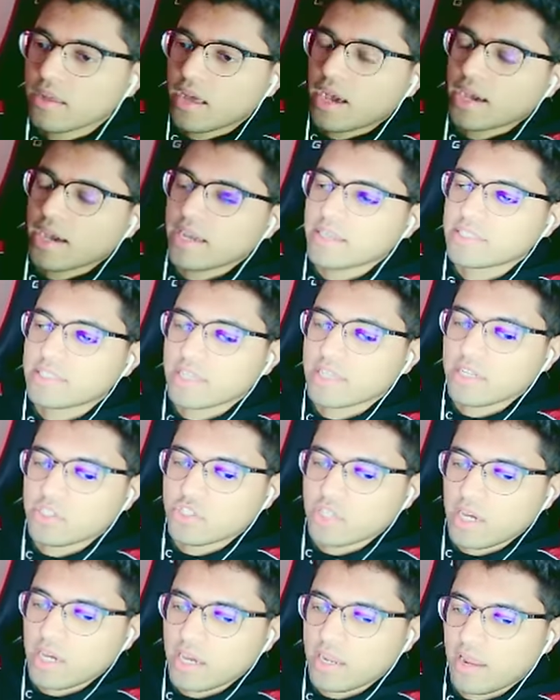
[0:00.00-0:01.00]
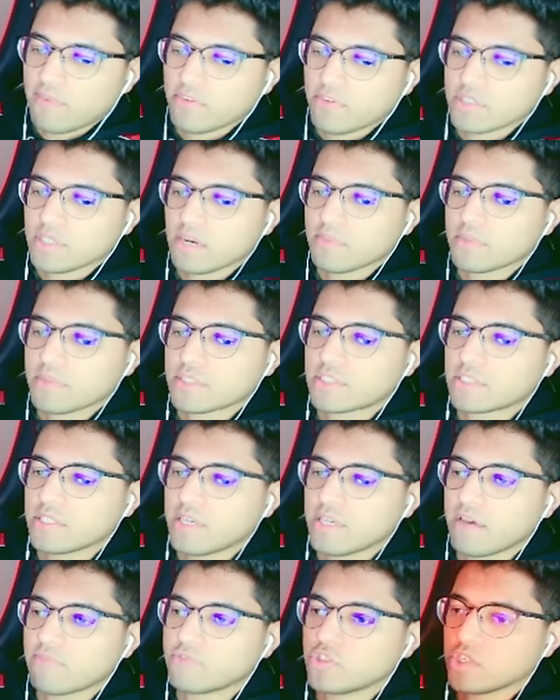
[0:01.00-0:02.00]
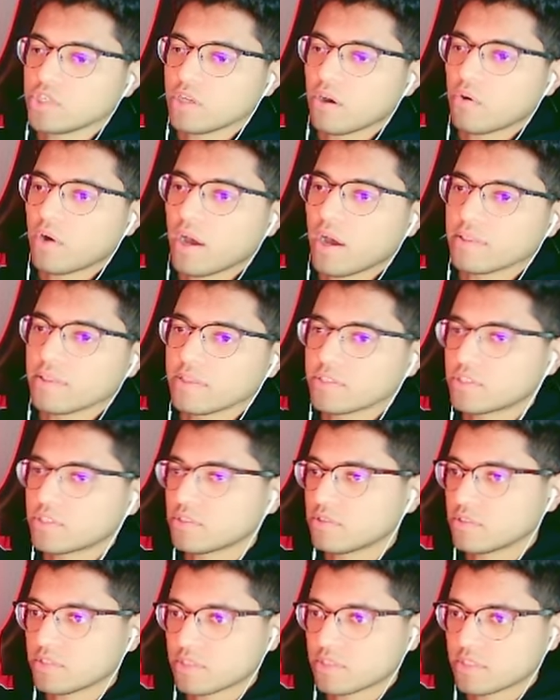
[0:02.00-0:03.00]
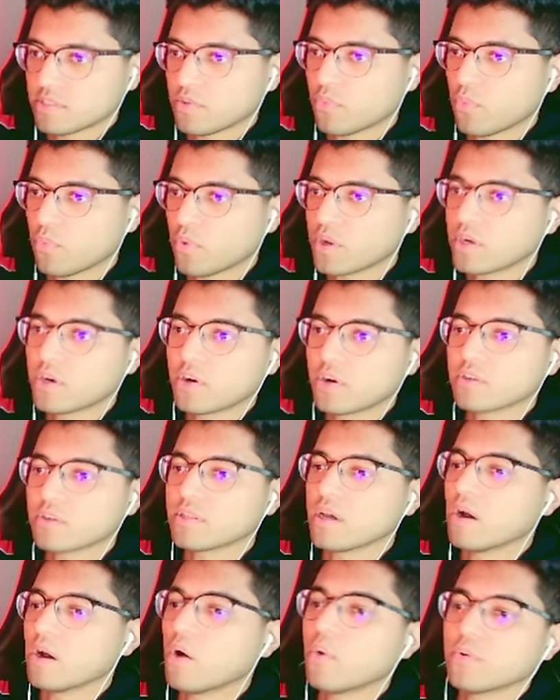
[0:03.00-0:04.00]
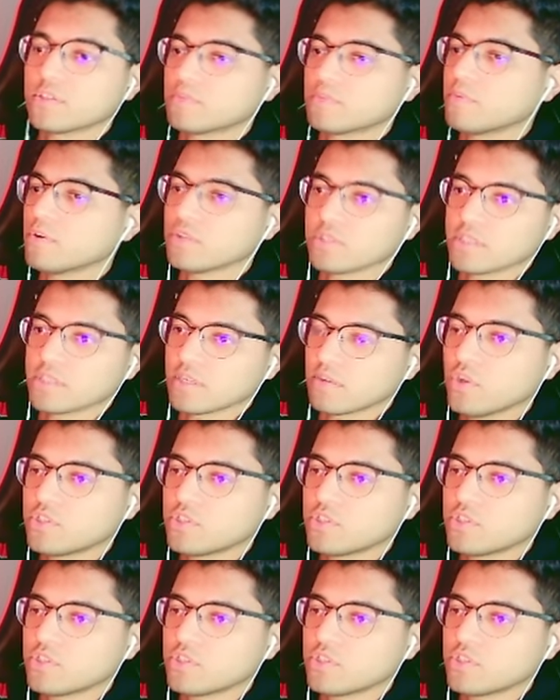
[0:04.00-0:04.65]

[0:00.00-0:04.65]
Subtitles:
I gotta say, chat, every time I see FGO, this is the one girl that always pulls up.